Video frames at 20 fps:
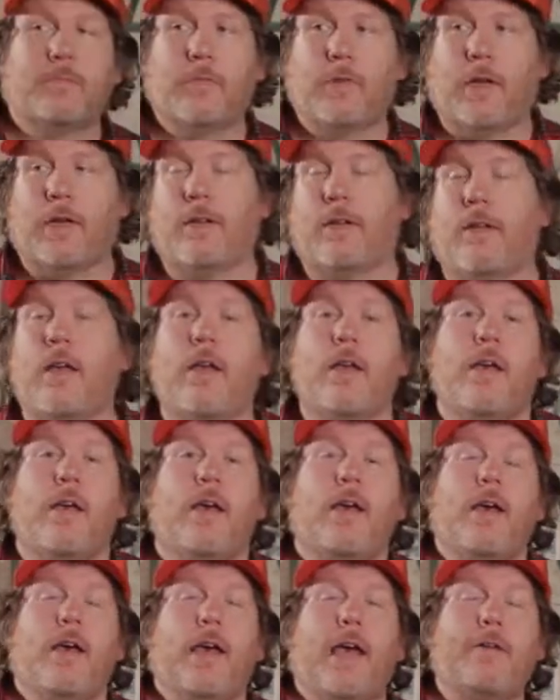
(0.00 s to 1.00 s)
All right.
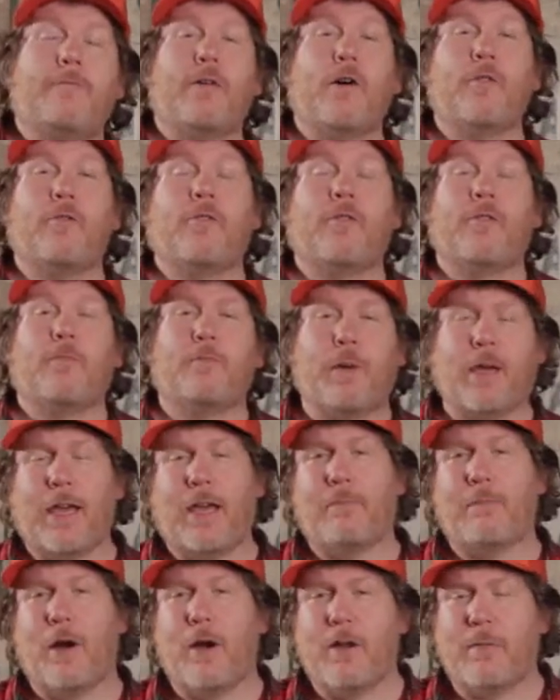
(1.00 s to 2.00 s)
Hey, folks. Big
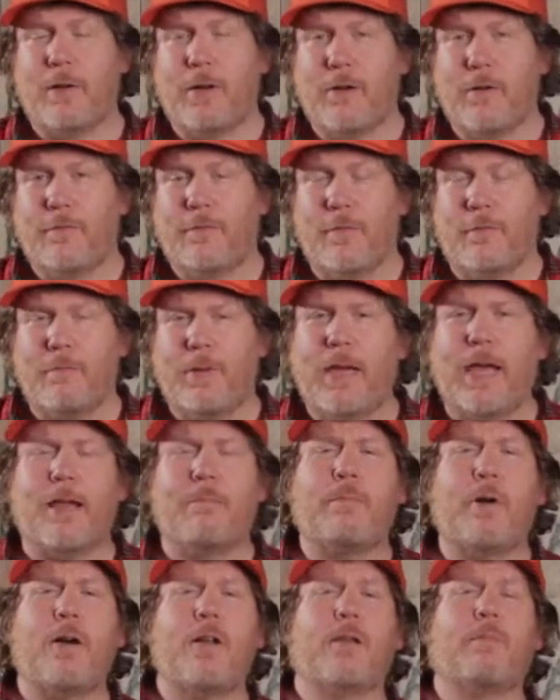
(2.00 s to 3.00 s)
Ed Barnum here from Big
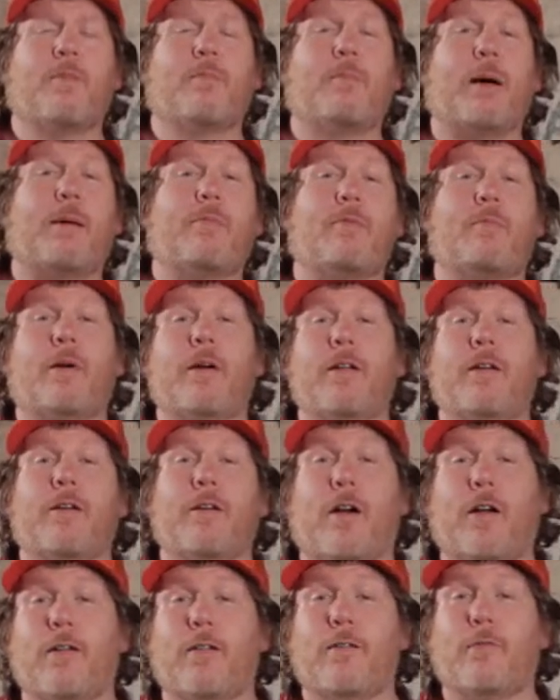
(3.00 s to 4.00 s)
Ed Barnum's Bobble Barn and
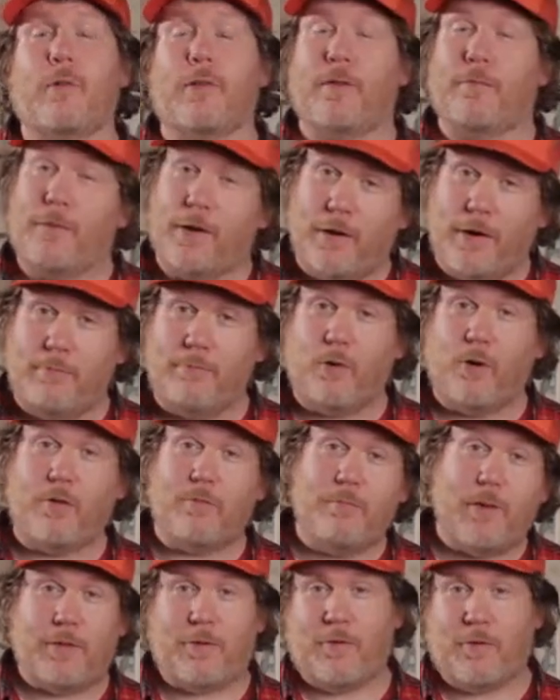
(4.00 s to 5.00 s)
Garden with a very
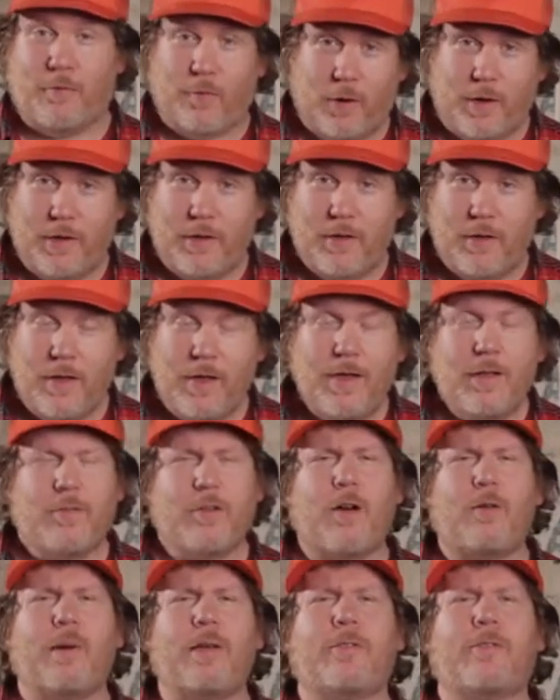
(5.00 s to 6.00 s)
important message for you. It's
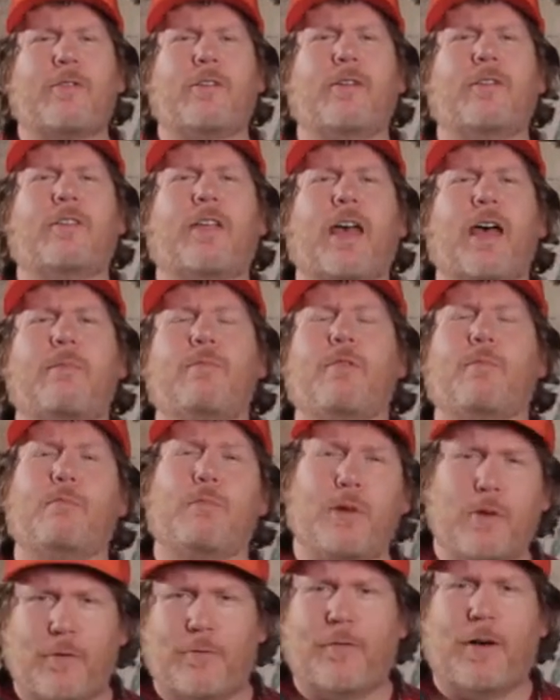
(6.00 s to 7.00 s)
always a good time to
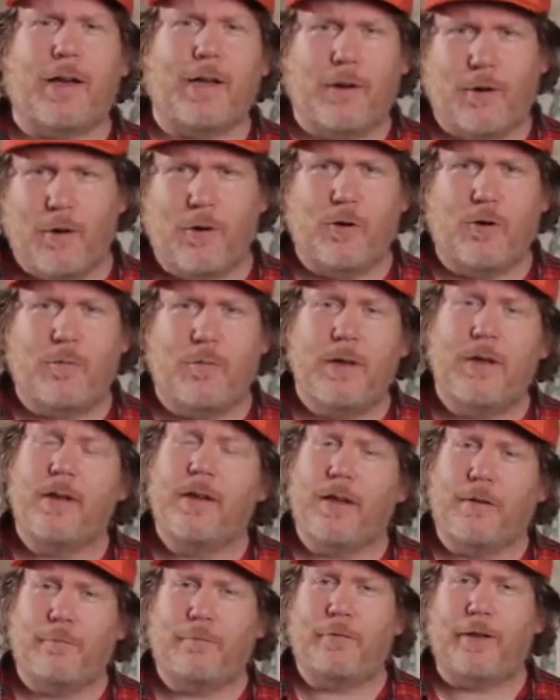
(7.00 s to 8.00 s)
beautify your home
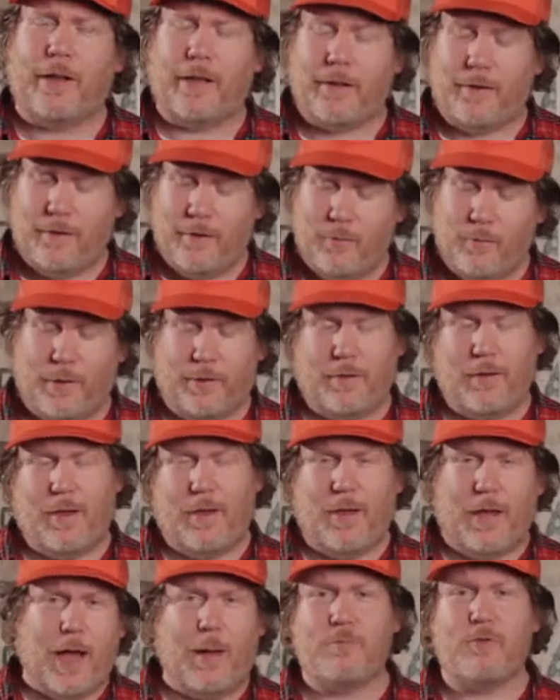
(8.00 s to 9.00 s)
and fill it with
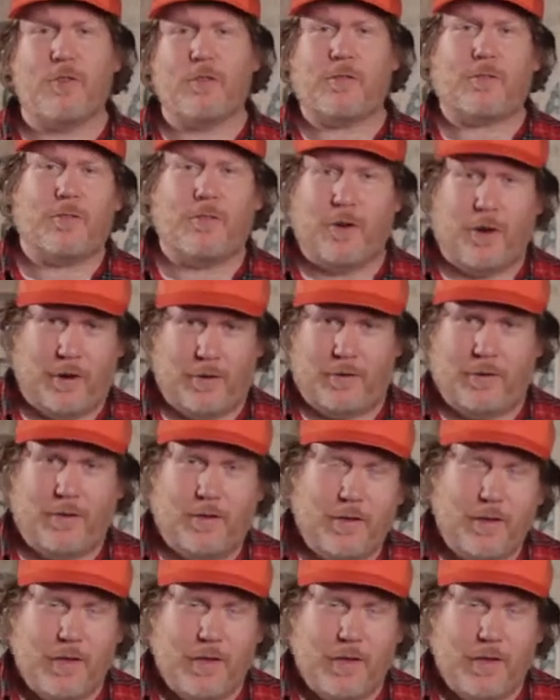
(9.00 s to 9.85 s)
objets d'art.